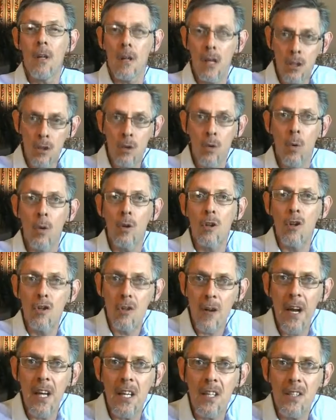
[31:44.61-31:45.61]
It's called
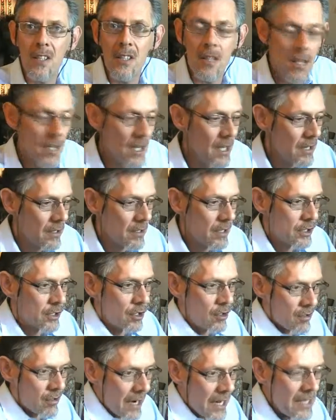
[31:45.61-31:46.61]
grace. This
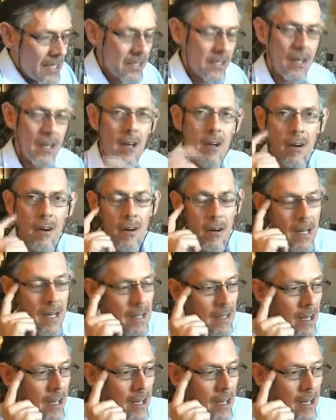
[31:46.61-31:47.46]
grace here